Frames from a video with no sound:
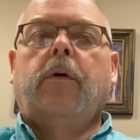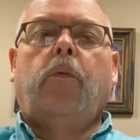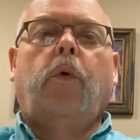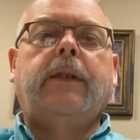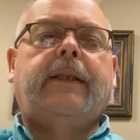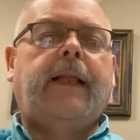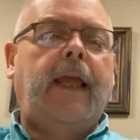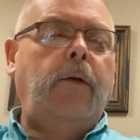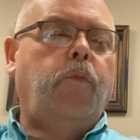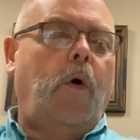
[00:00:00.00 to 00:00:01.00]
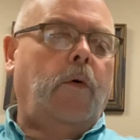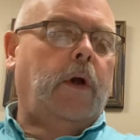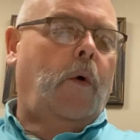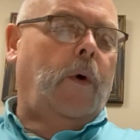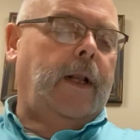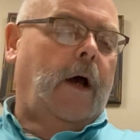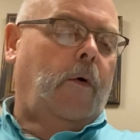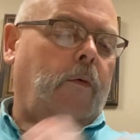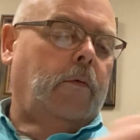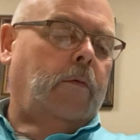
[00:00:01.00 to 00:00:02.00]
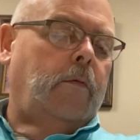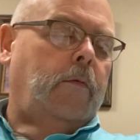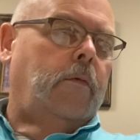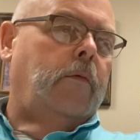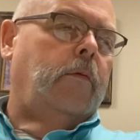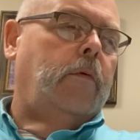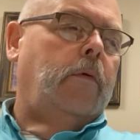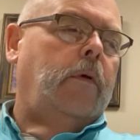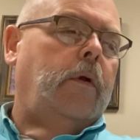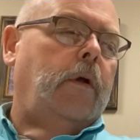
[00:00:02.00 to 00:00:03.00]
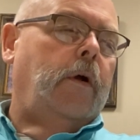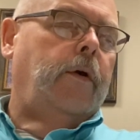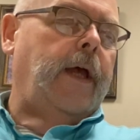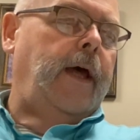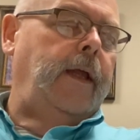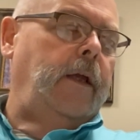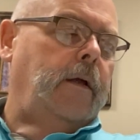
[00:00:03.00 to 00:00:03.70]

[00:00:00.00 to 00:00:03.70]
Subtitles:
what they want going on. Okay?